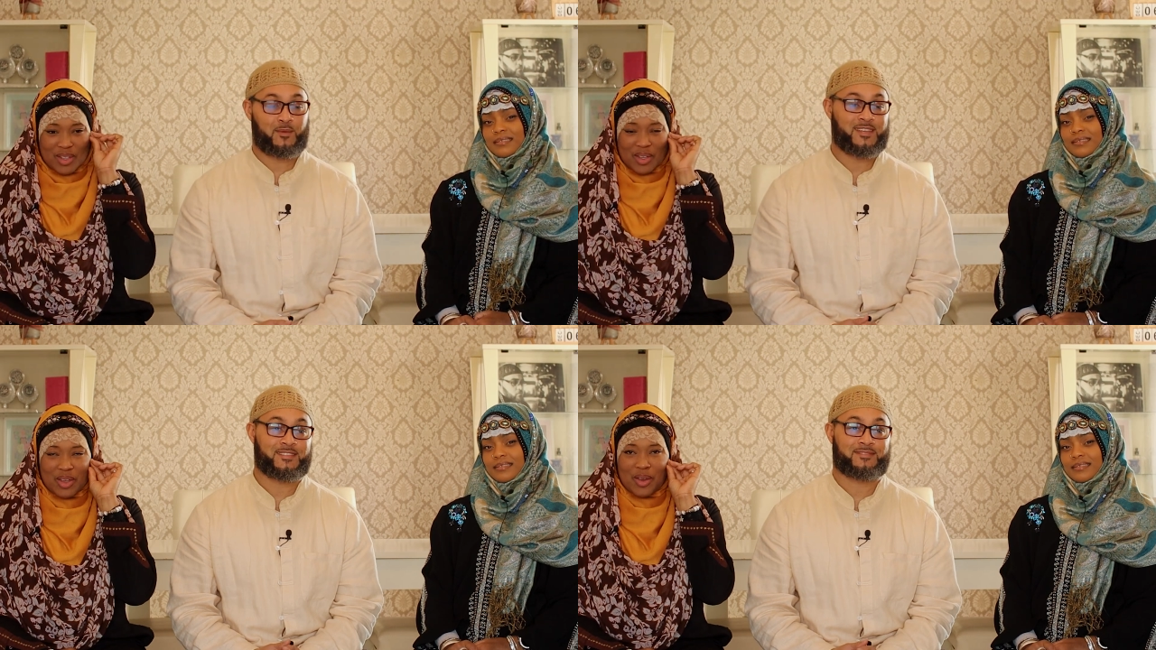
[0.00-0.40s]
Speaker 1: say
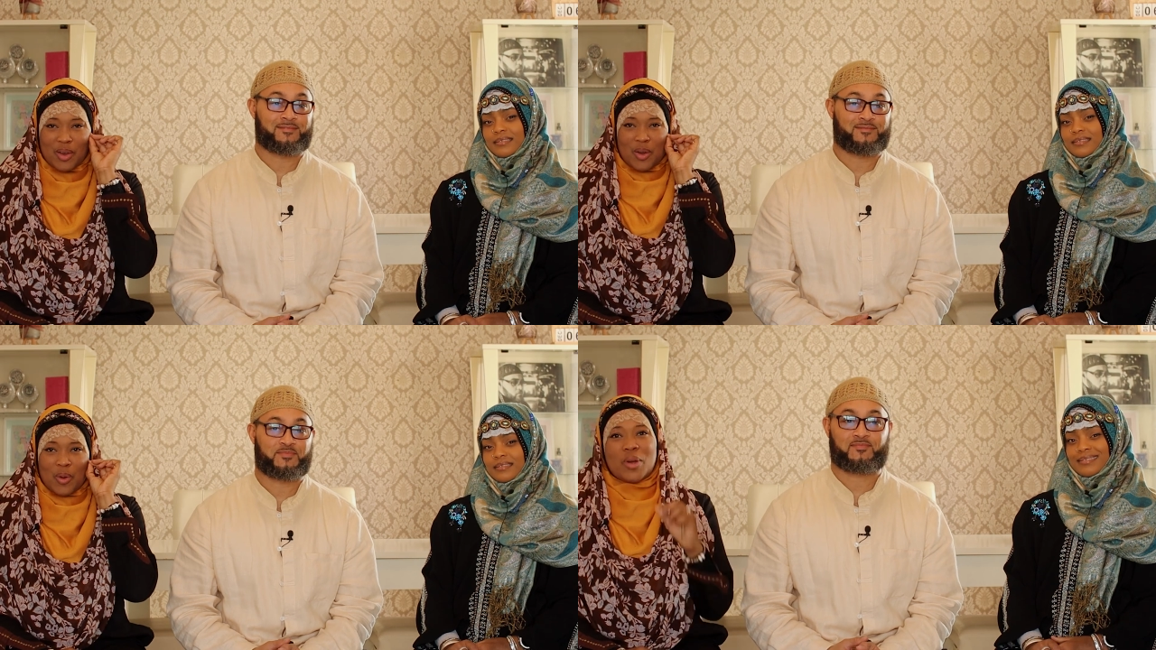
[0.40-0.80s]
we?
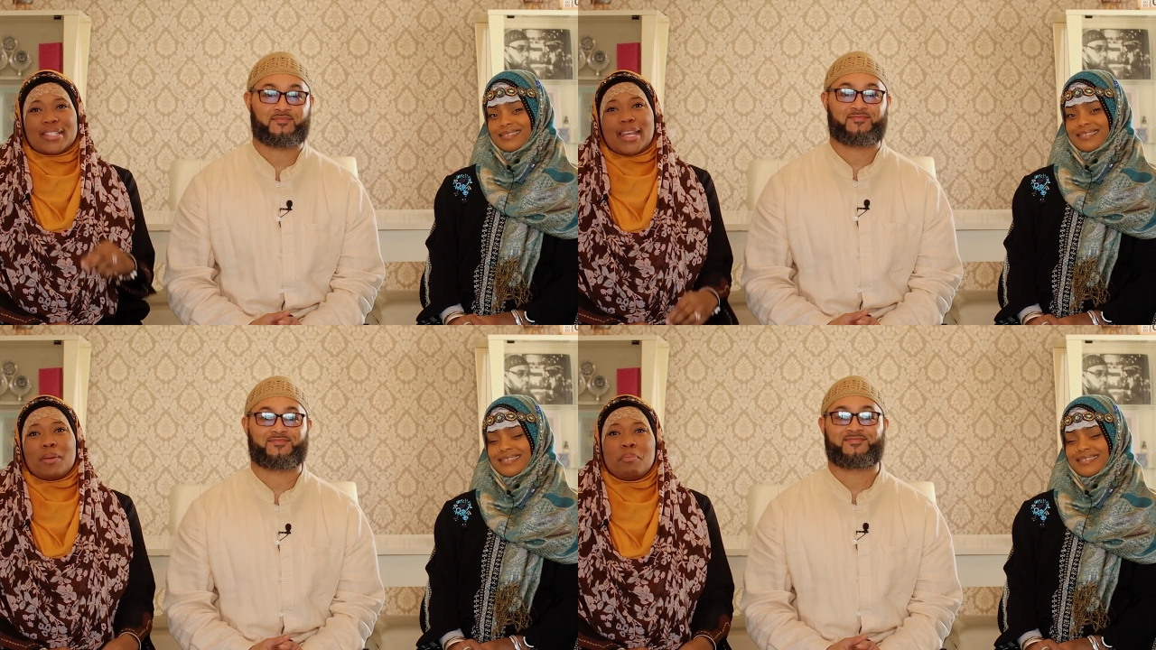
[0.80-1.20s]
What
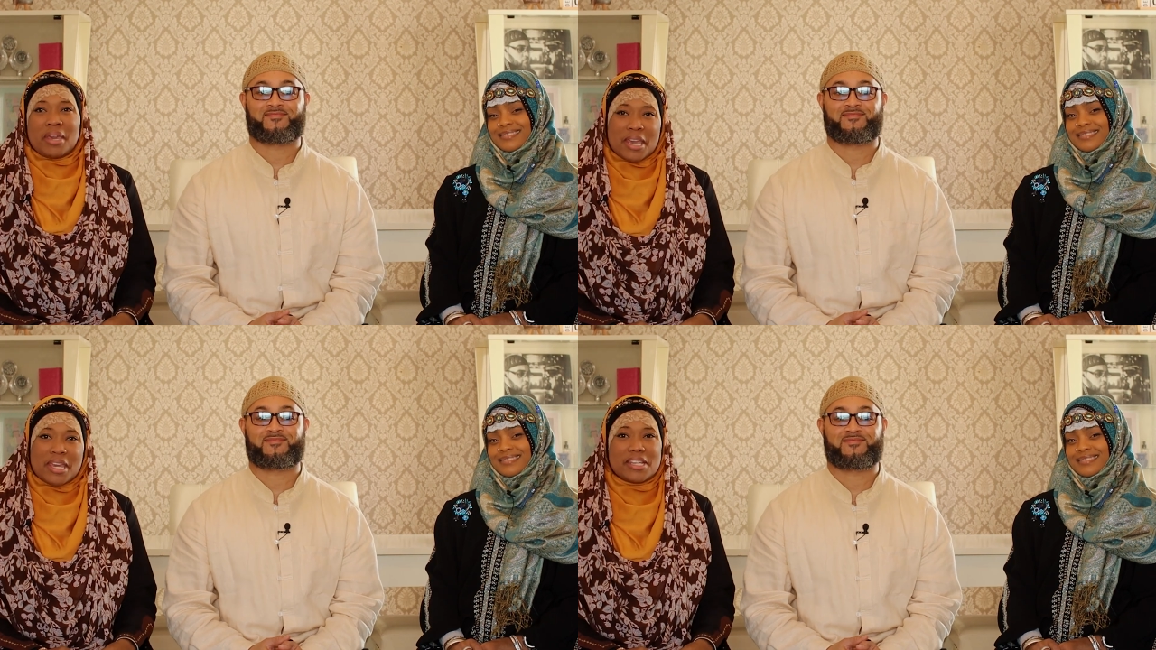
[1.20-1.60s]
say
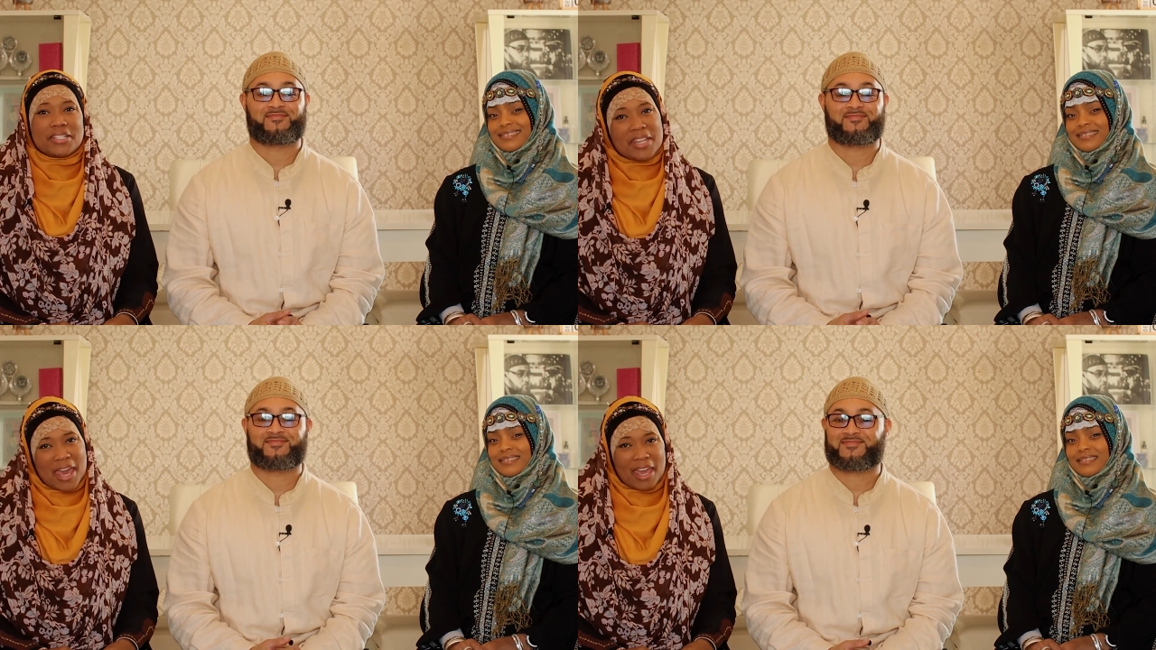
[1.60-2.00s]
me
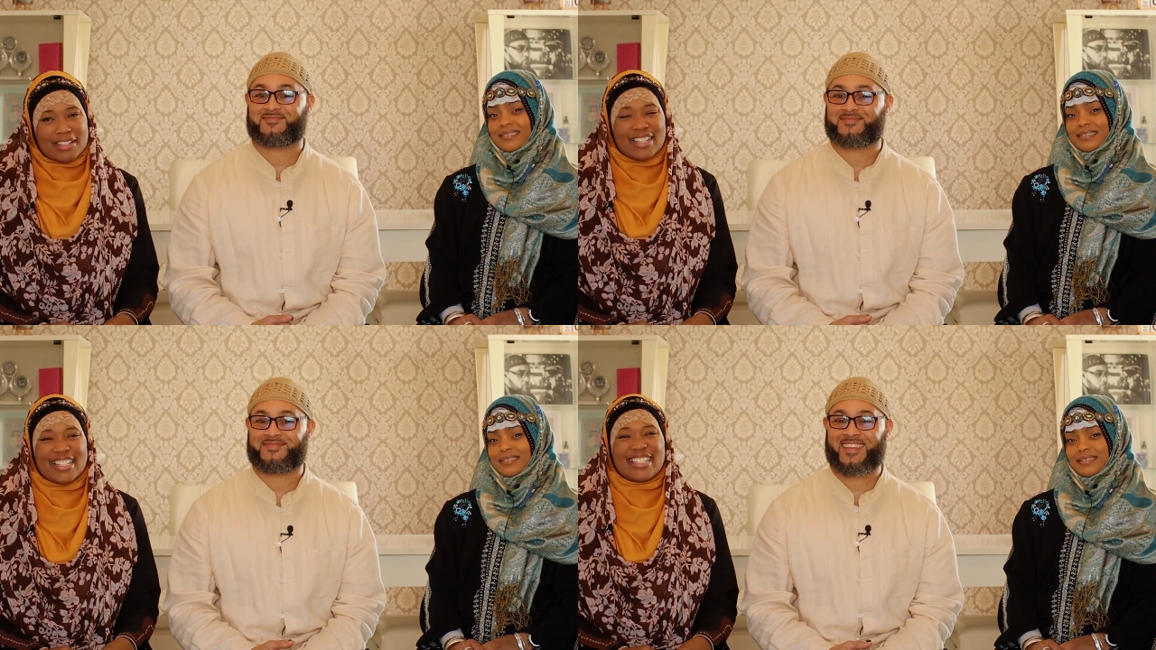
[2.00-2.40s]
is
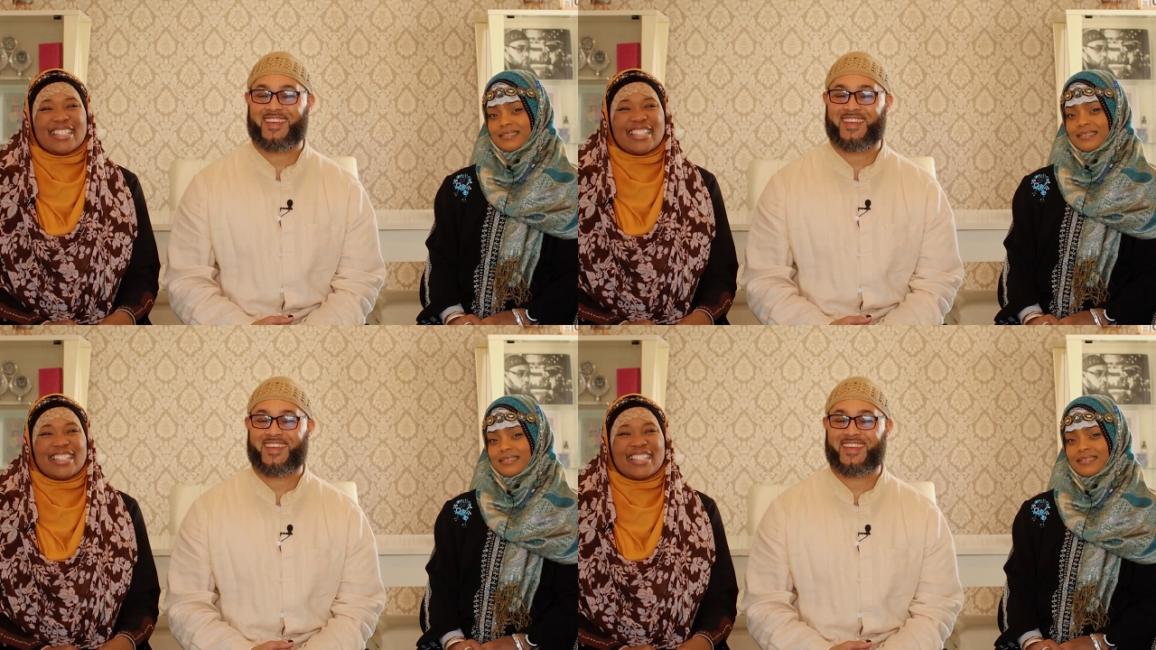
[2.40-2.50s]
that